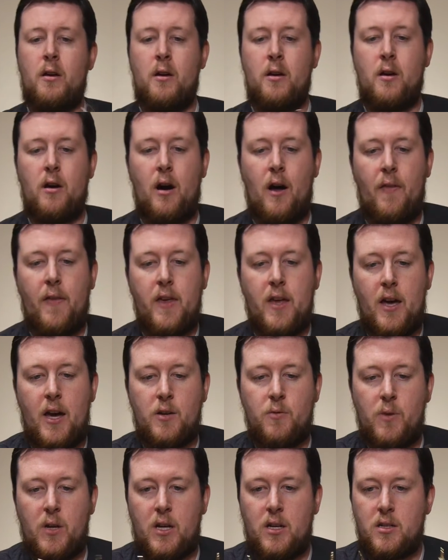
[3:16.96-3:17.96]
On the
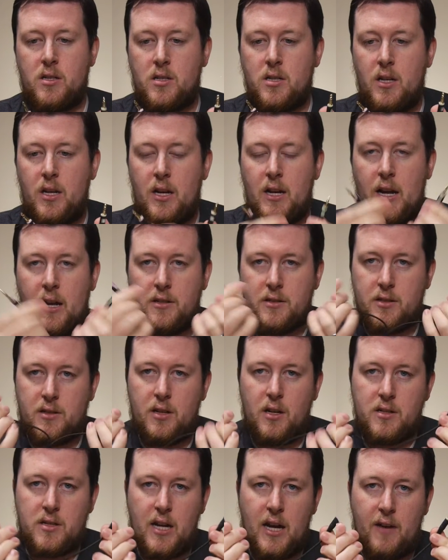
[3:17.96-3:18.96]
end, we can see it
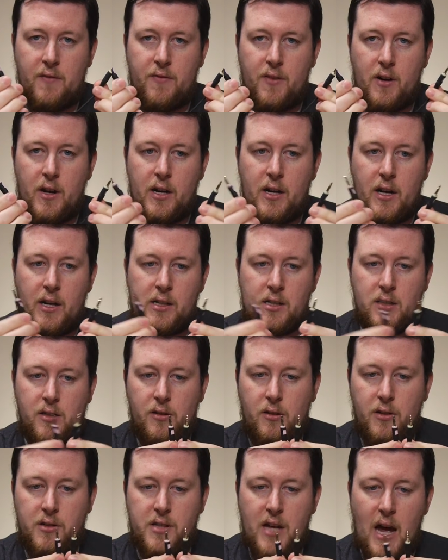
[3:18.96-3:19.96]
does have very nice
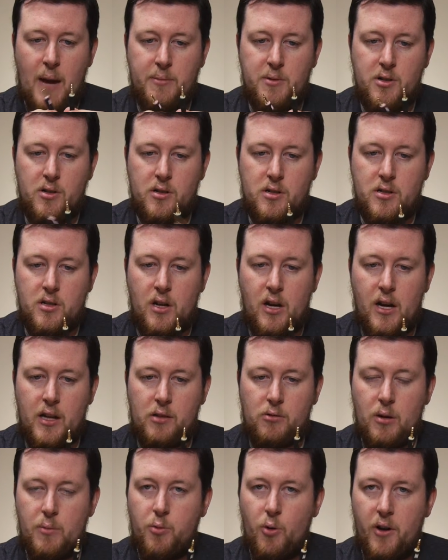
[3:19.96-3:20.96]
little adapters, uh,
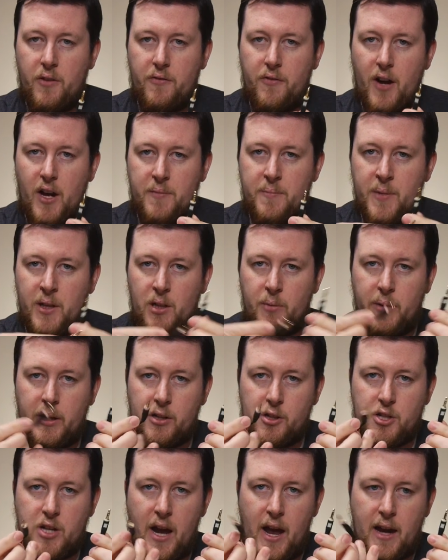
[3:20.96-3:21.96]
3.5
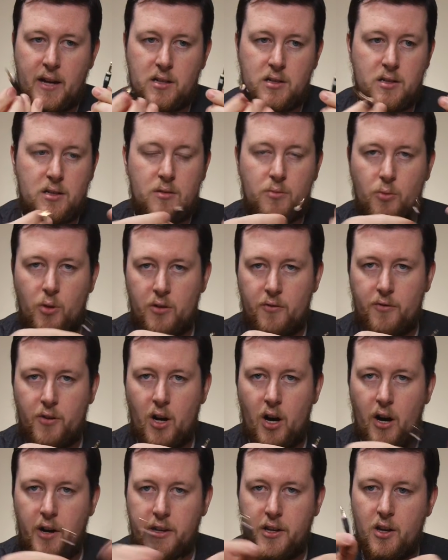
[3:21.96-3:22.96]
millimeter jacks, one
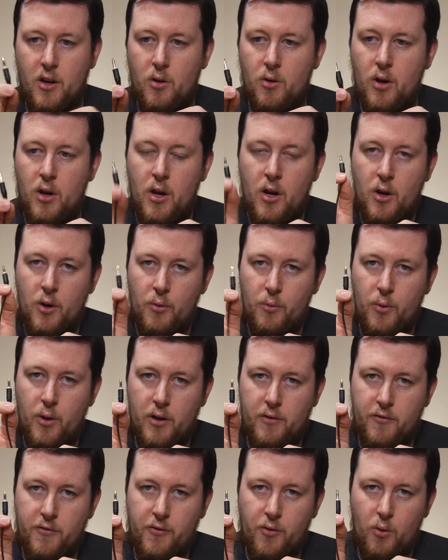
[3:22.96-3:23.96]
for audio,
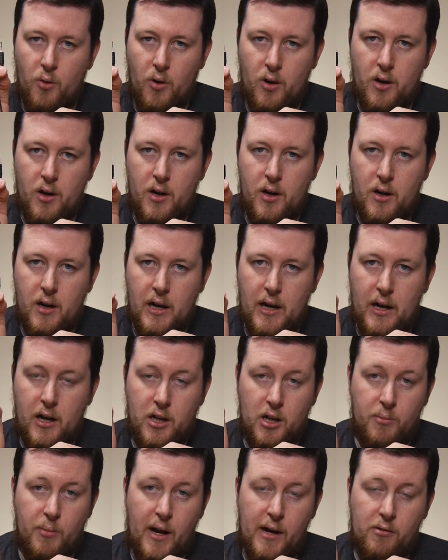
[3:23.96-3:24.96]
one for uh,
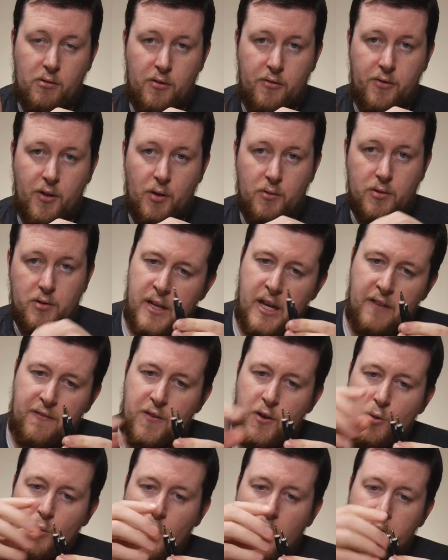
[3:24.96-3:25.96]
your microphone.
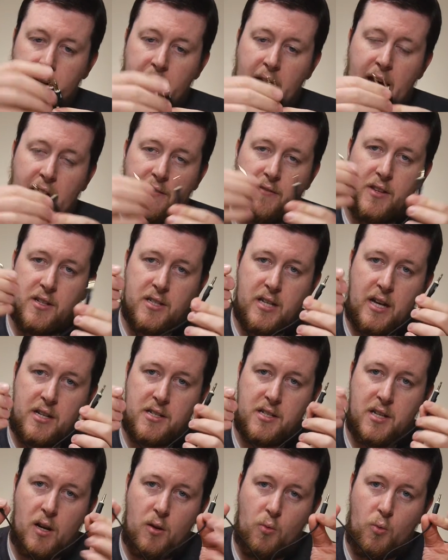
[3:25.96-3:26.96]
If you want to have this
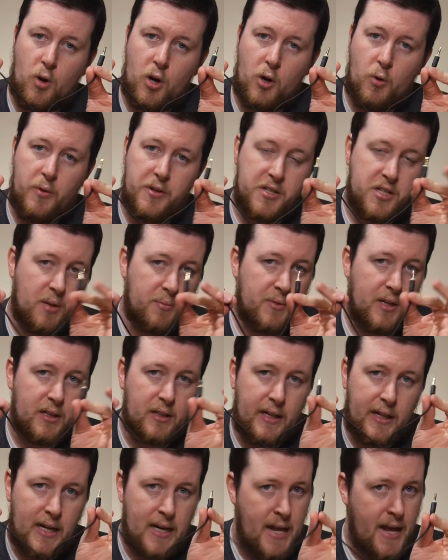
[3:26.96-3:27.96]
headset work with something
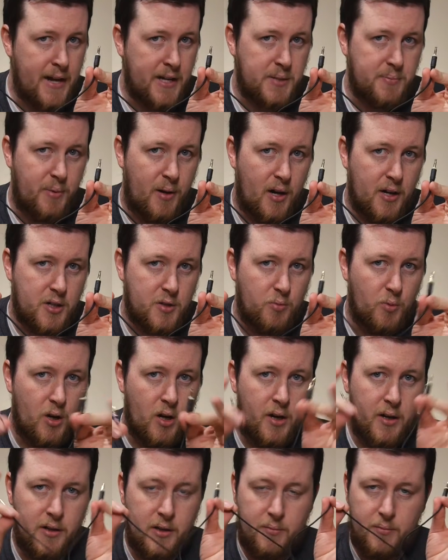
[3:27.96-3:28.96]
like an Xbox
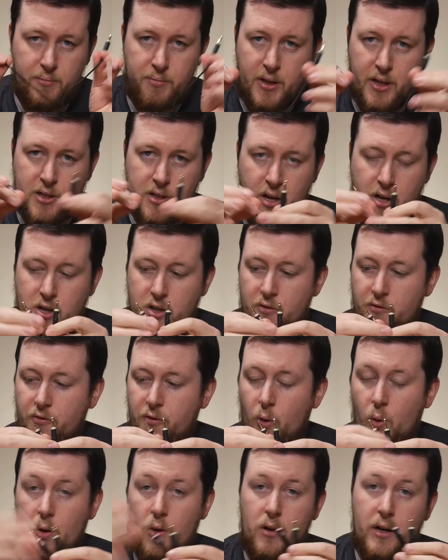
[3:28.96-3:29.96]
One, PlayStation
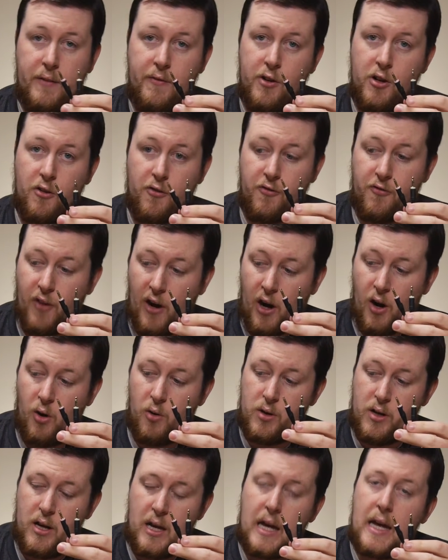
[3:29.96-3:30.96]
4, or even your
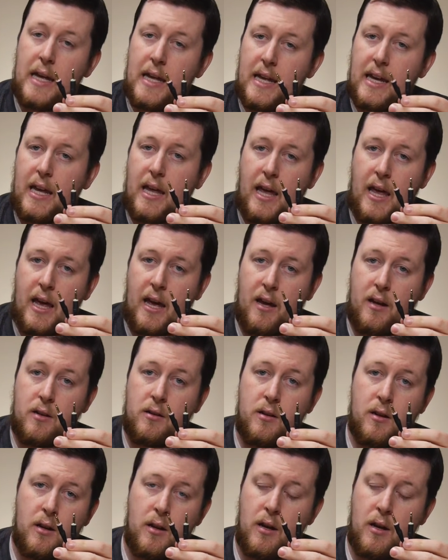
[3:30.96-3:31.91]
phone, it can.